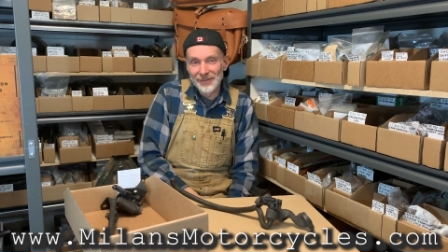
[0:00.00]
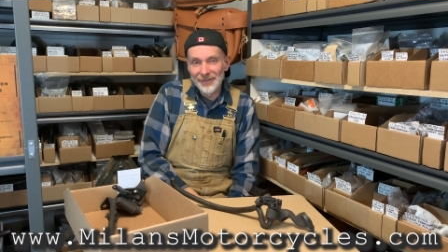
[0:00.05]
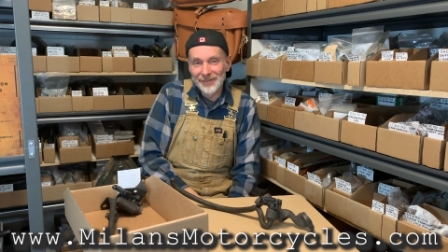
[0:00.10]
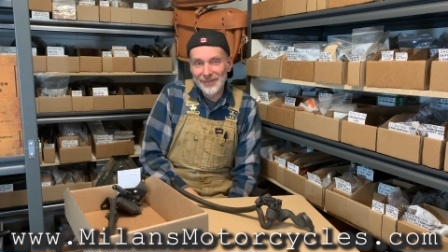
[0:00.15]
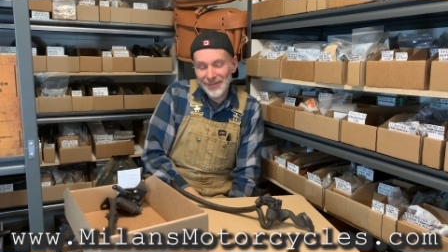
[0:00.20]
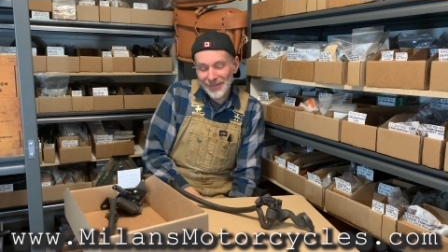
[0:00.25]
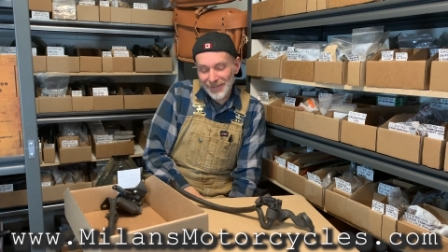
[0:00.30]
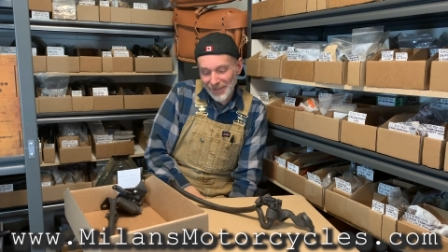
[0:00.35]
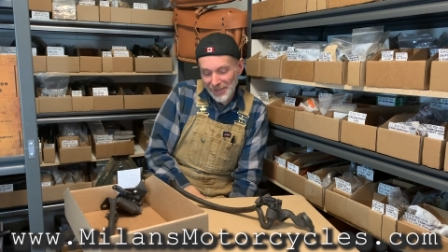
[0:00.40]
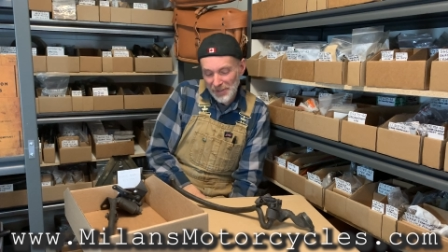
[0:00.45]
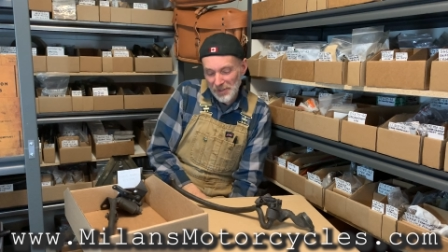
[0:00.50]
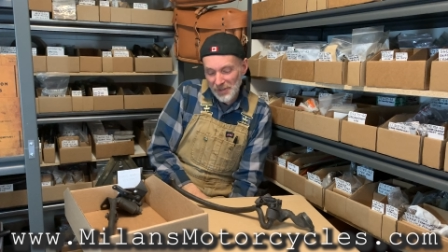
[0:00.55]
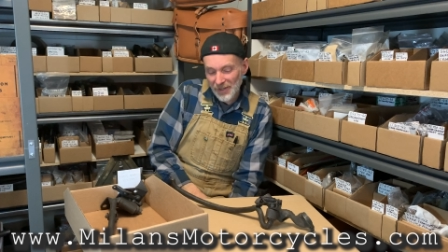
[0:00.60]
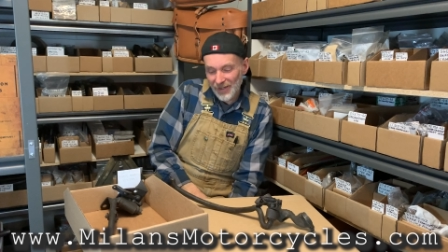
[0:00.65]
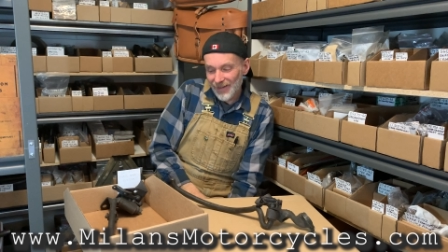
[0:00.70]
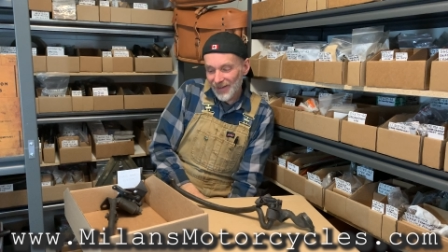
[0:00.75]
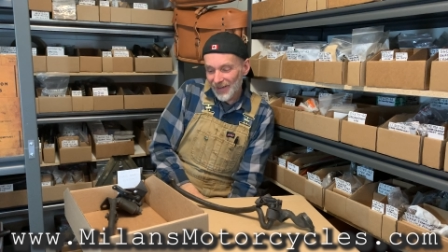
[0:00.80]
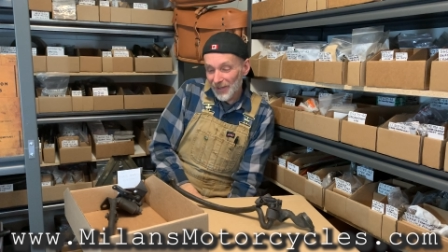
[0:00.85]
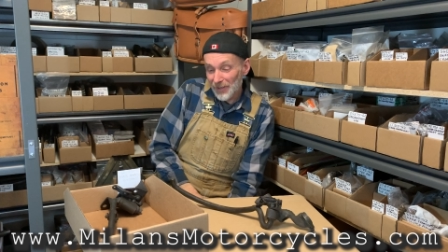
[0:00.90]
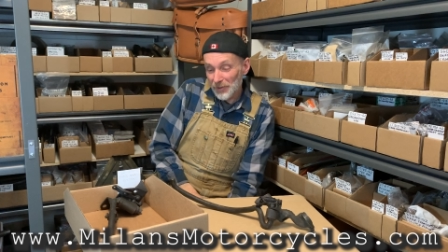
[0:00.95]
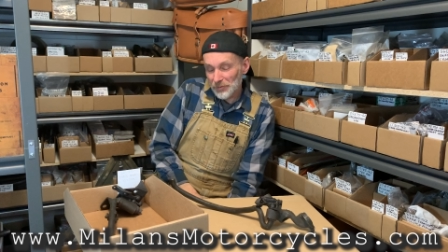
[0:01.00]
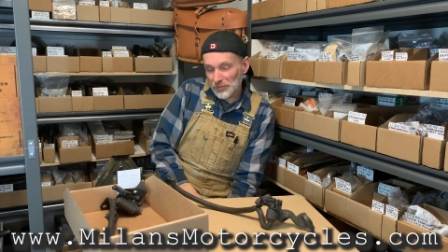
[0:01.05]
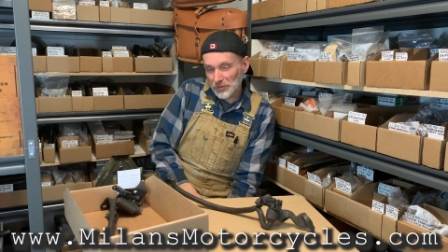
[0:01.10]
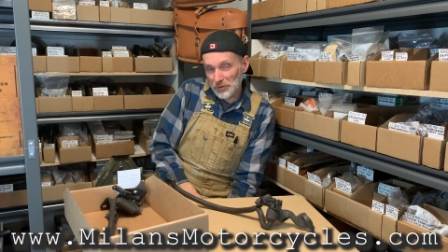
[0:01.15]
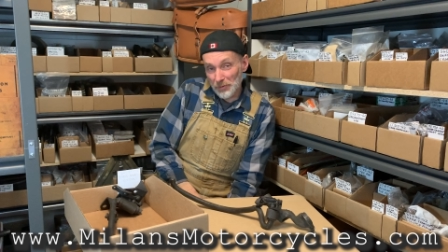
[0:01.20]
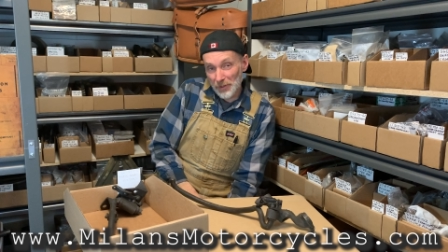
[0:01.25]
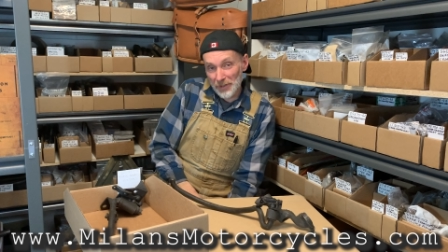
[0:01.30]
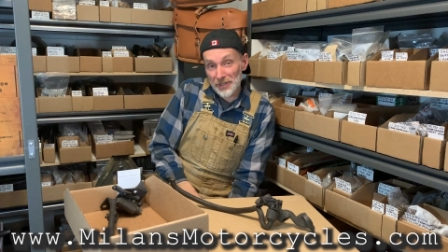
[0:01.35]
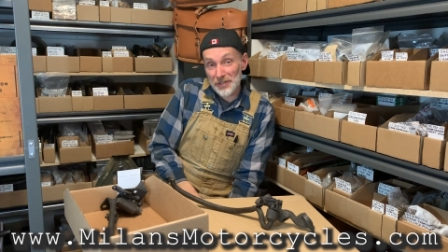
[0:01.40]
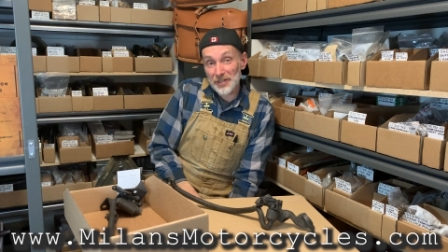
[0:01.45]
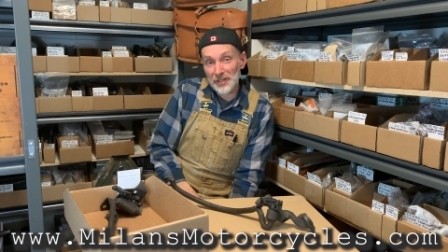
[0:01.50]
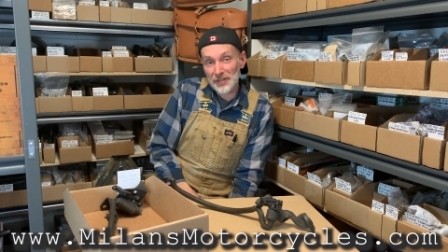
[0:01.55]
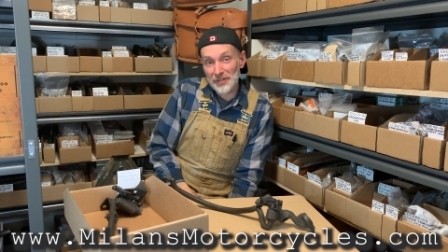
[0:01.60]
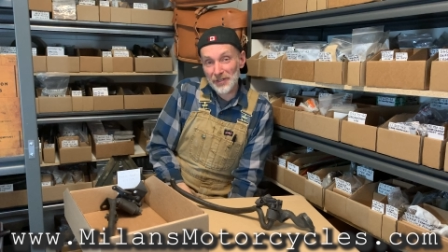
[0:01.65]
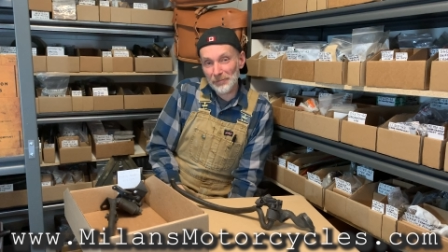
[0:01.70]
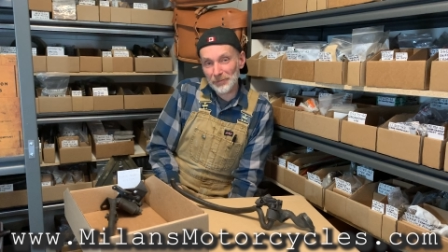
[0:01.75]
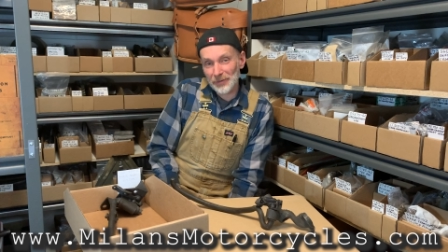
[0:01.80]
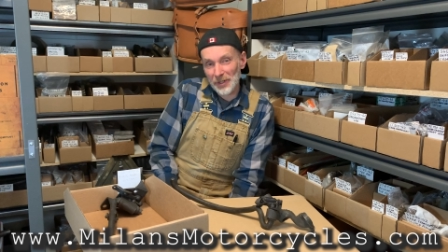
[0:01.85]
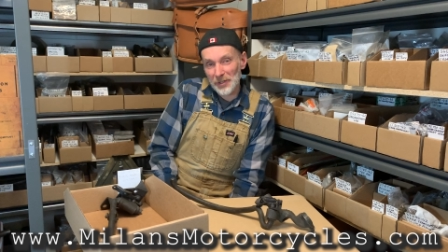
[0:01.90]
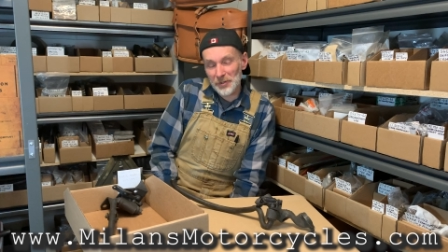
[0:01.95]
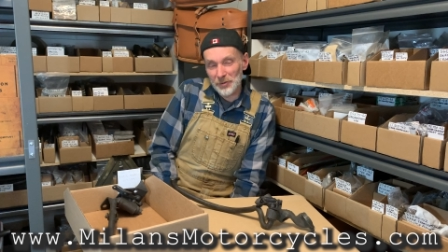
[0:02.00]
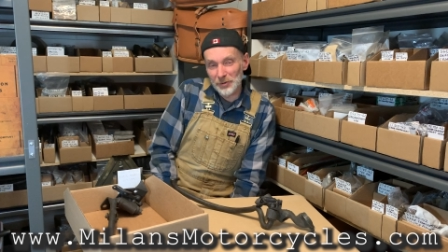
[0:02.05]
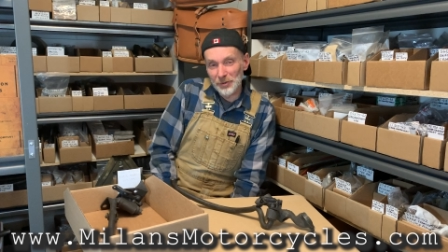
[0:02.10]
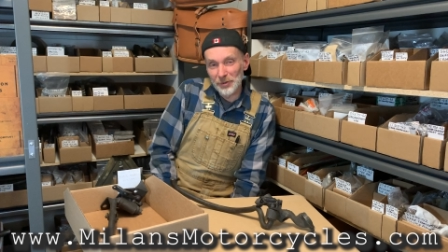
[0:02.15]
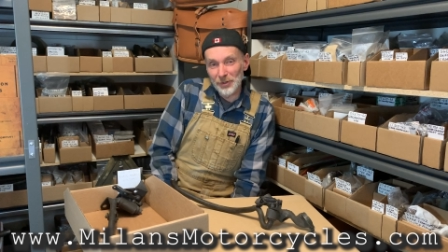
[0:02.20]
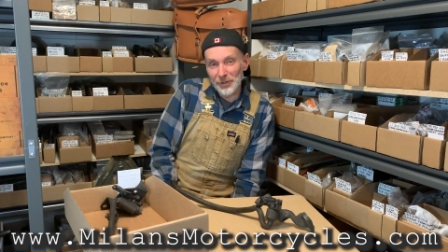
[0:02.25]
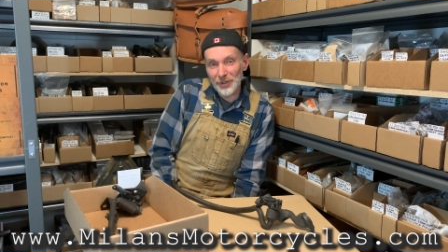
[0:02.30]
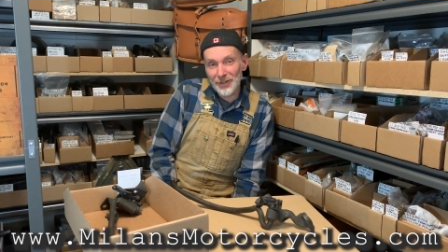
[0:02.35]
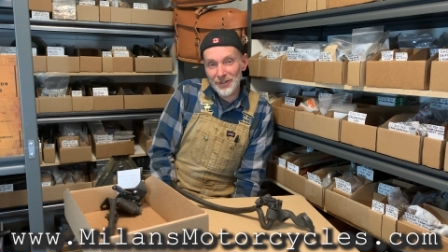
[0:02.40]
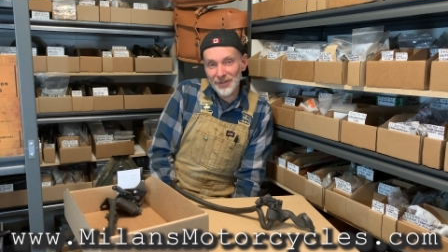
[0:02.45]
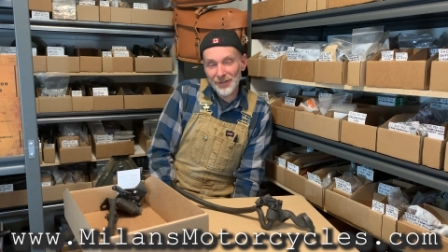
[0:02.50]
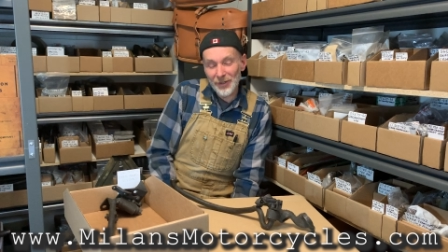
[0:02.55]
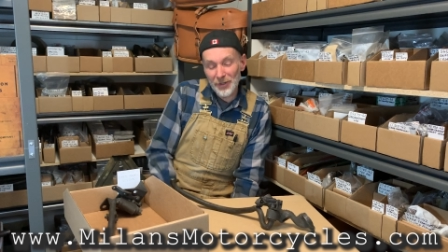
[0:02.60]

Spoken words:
Do you want to see something cool?